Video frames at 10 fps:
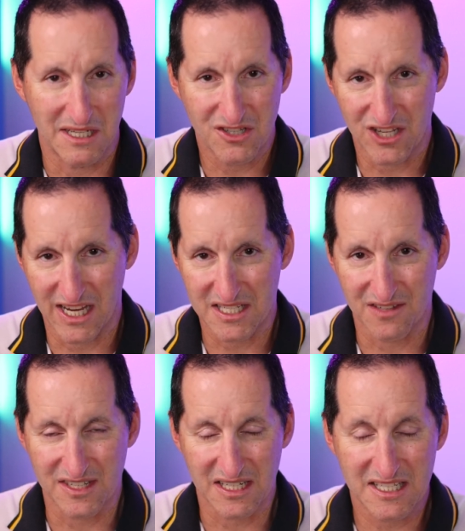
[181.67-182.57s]
best chance
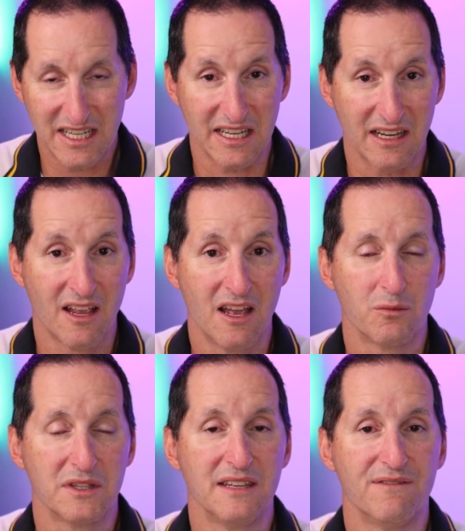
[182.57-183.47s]
of succeeding
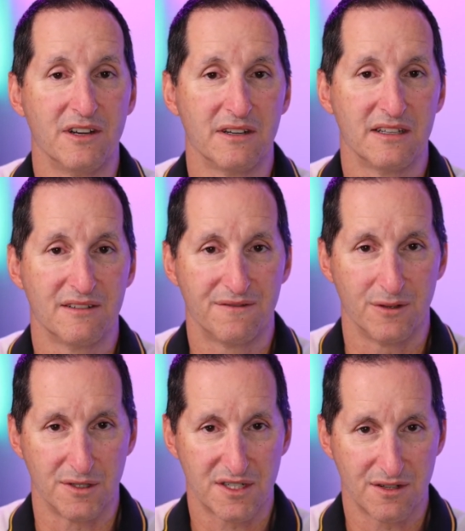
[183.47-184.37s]
with the very
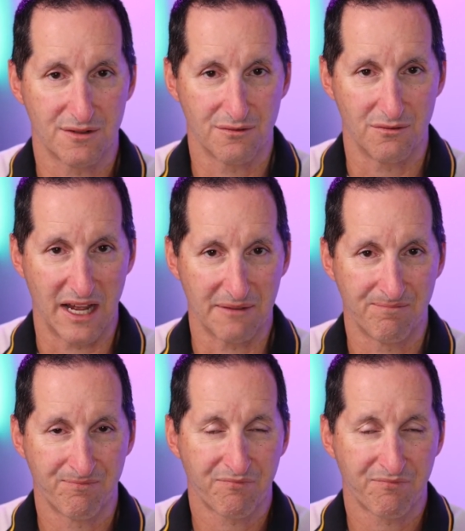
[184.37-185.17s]
first run.